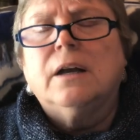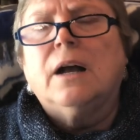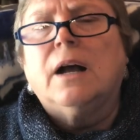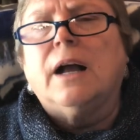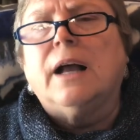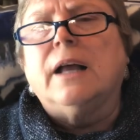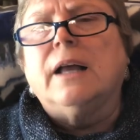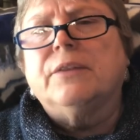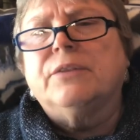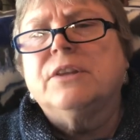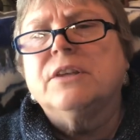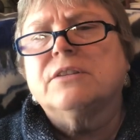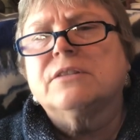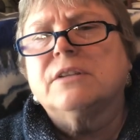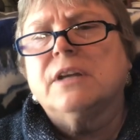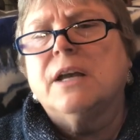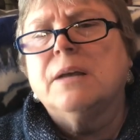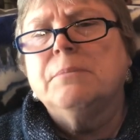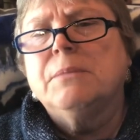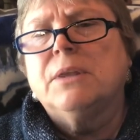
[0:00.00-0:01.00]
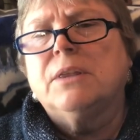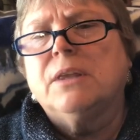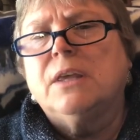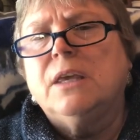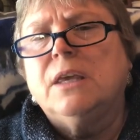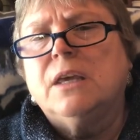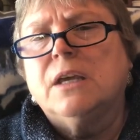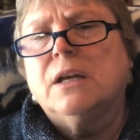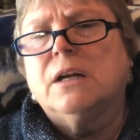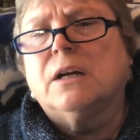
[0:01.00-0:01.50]
at this time of the
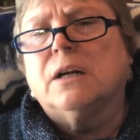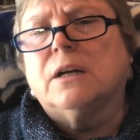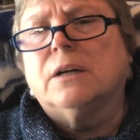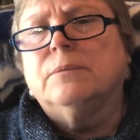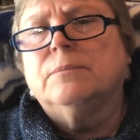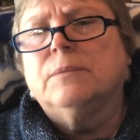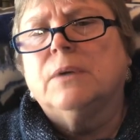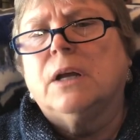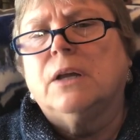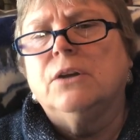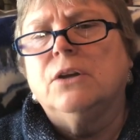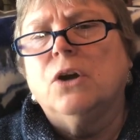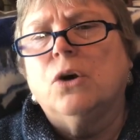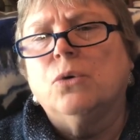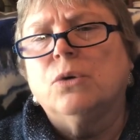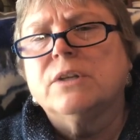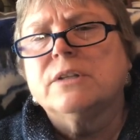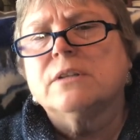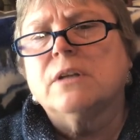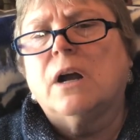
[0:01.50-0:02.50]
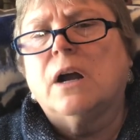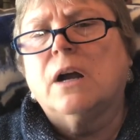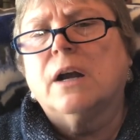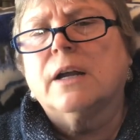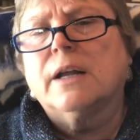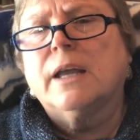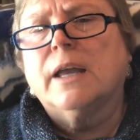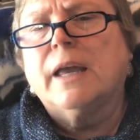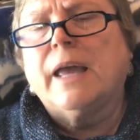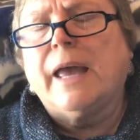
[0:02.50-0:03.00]
year, Noah's
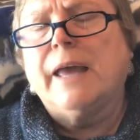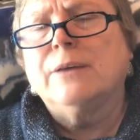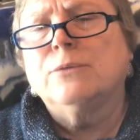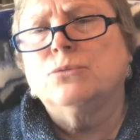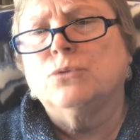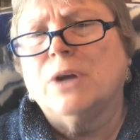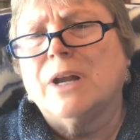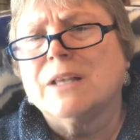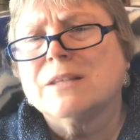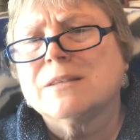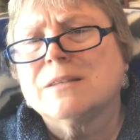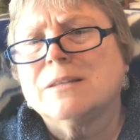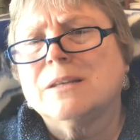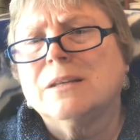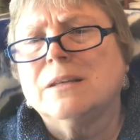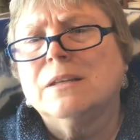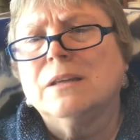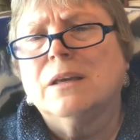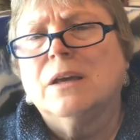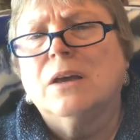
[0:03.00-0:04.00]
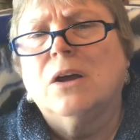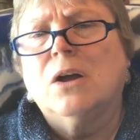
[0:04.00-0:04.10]
Ark had rested